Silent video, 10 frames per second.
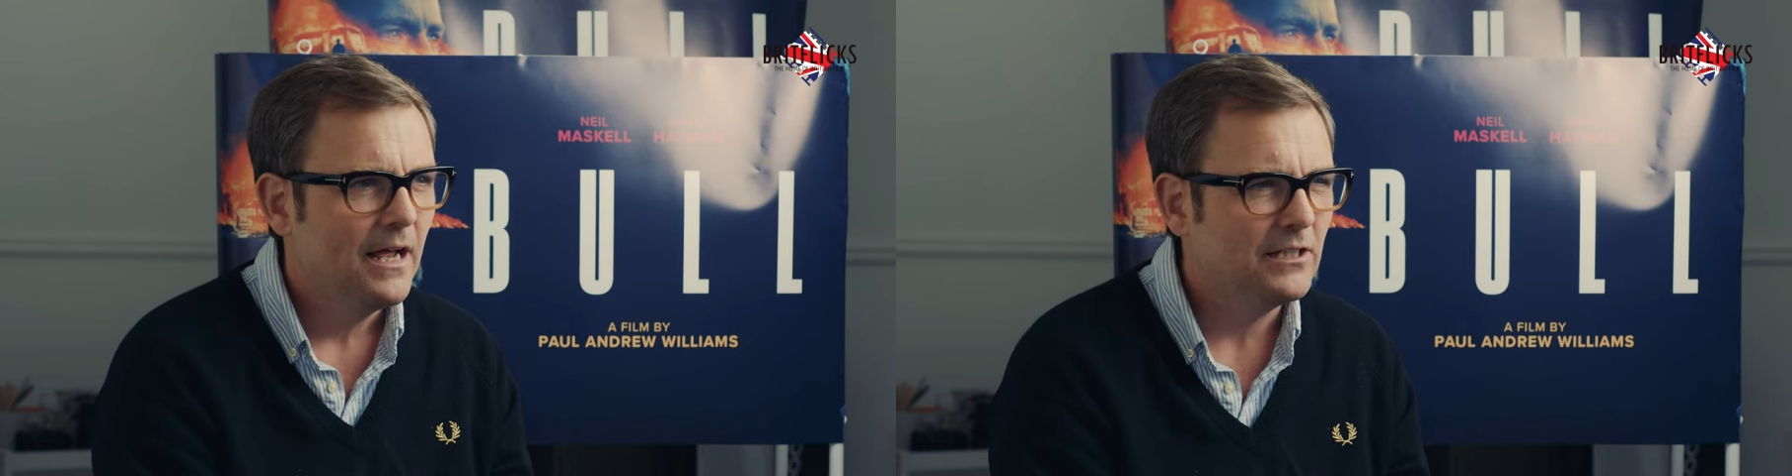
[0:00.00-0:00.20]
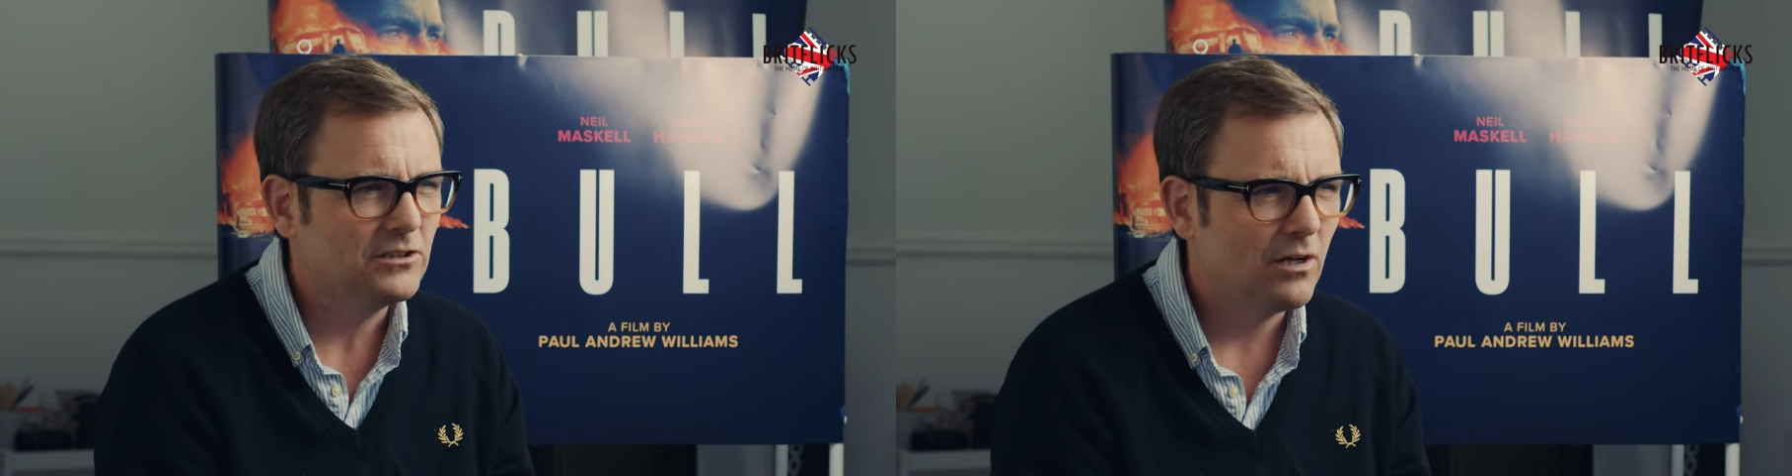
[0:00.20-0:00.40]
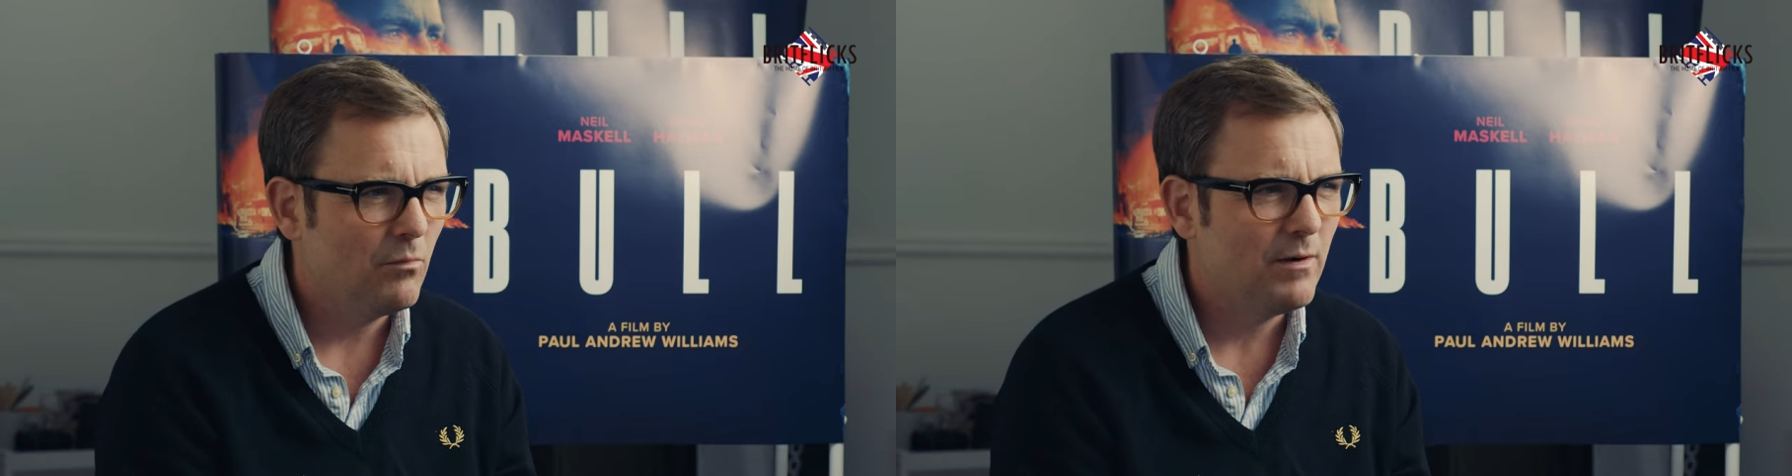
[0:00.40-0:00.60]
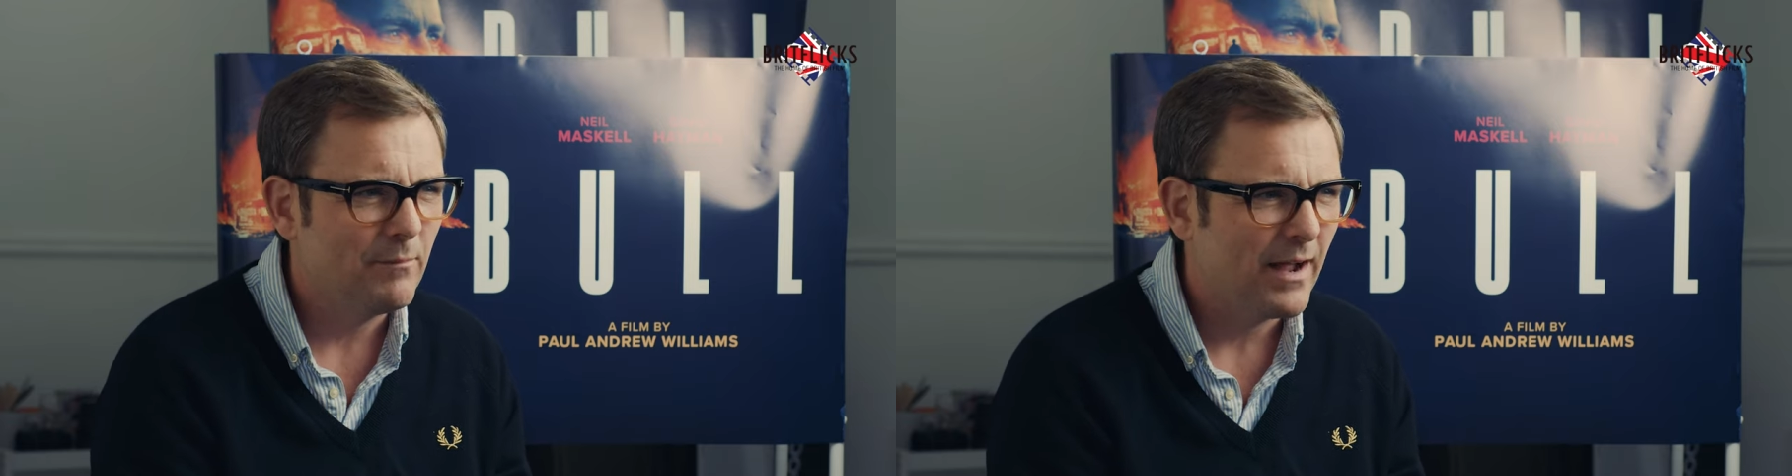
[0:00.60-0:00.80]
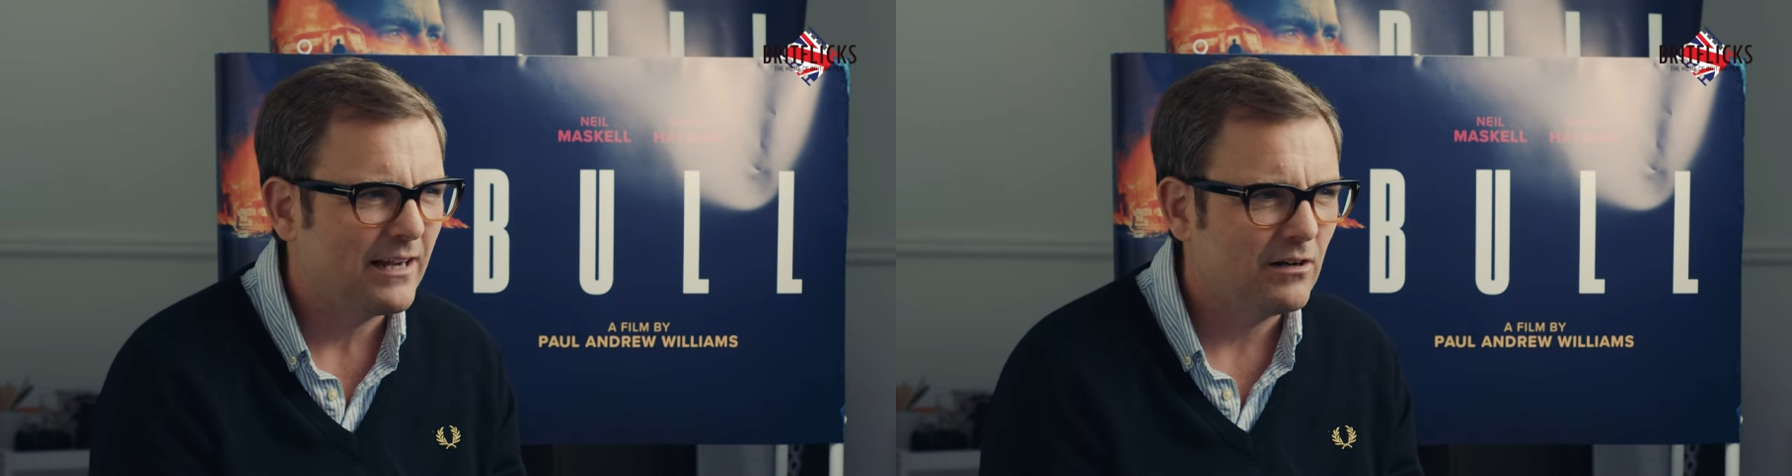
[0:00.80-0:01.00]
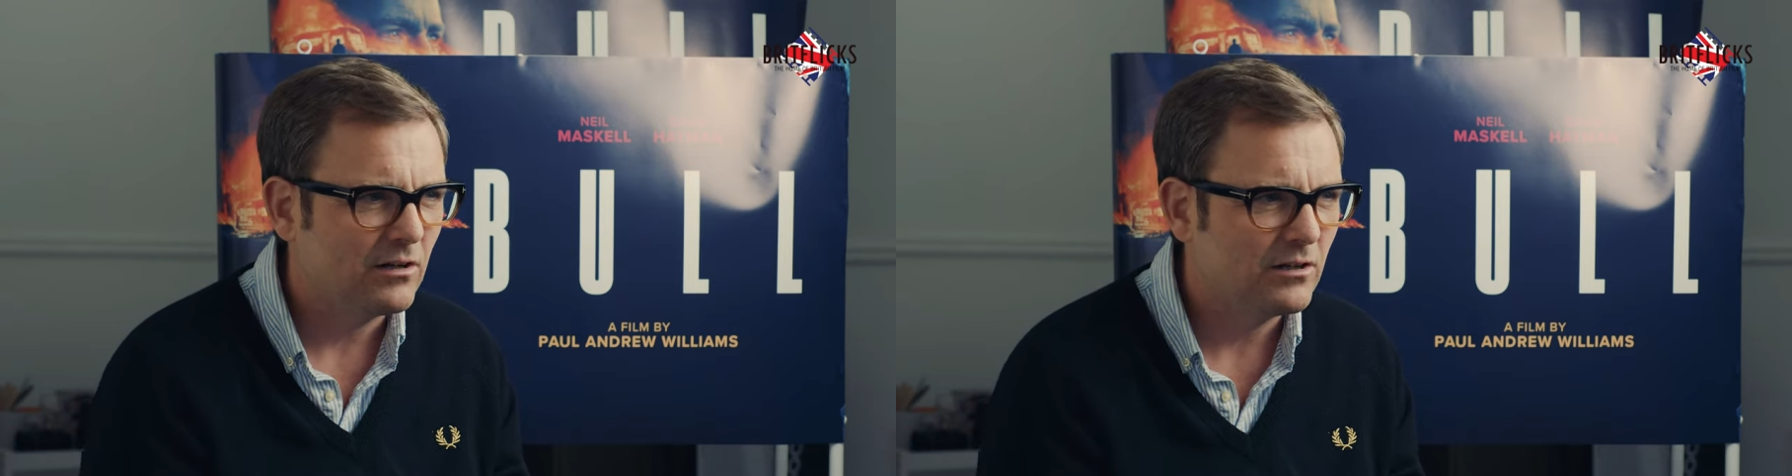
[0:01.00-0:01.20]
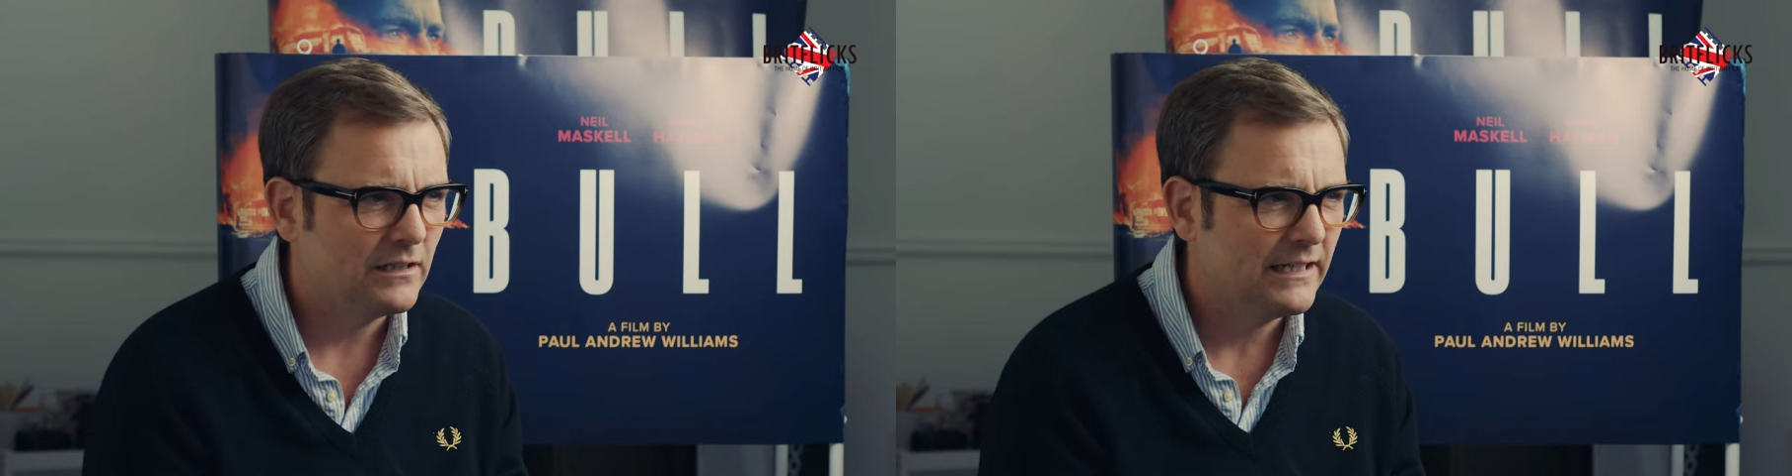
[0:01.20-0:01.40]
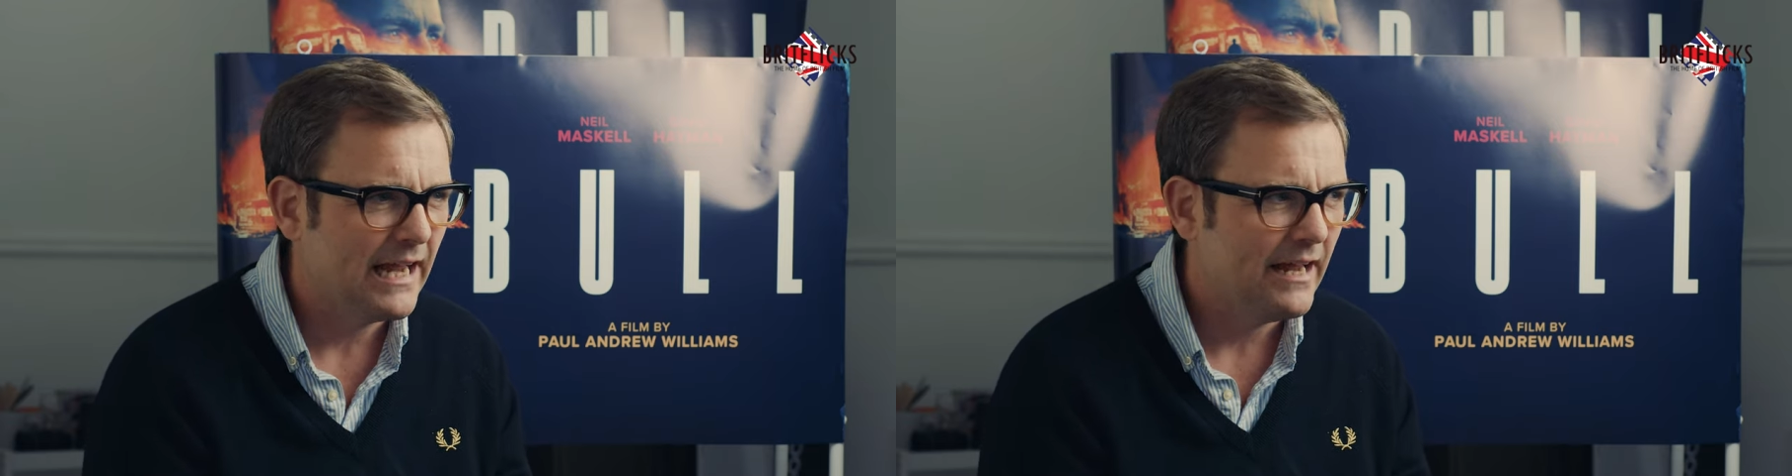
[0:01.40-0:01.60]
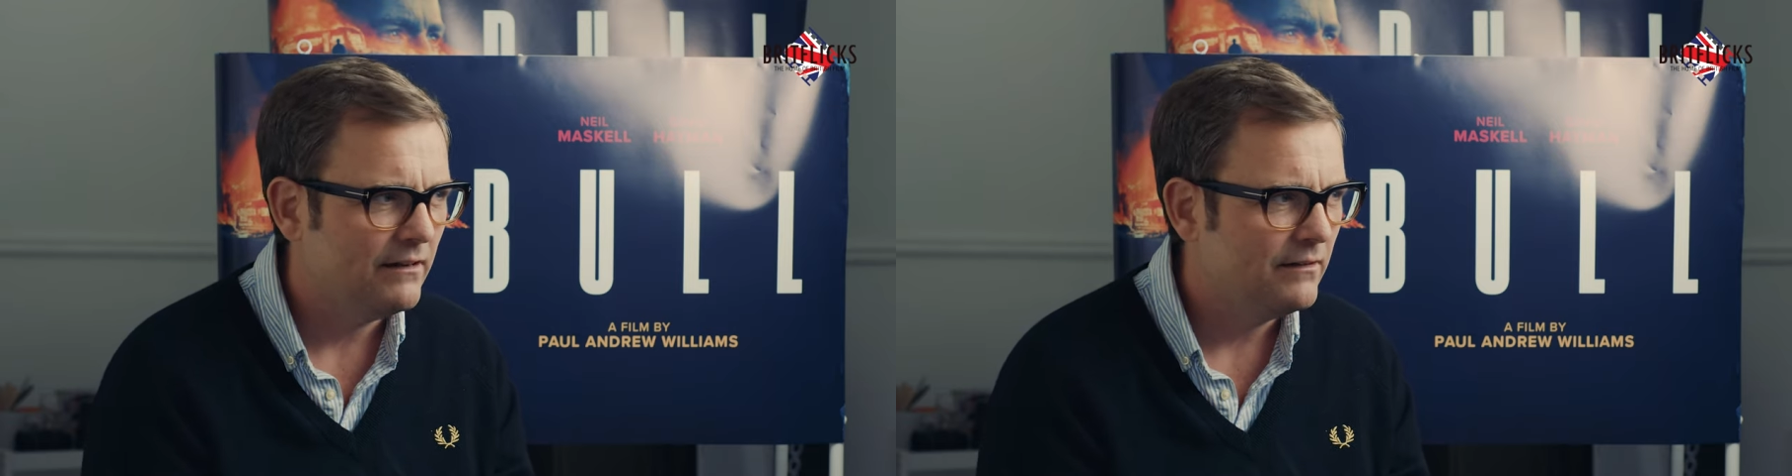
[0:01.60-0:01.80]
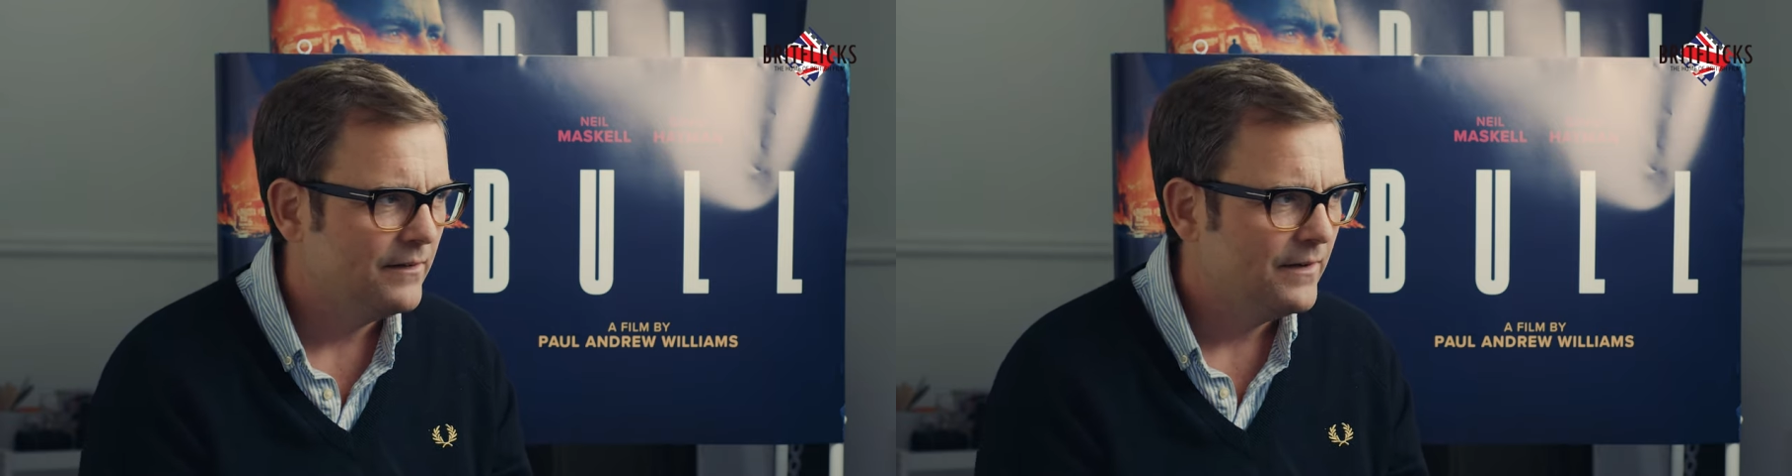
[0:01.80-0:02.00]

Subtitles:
And so I went back and I could get,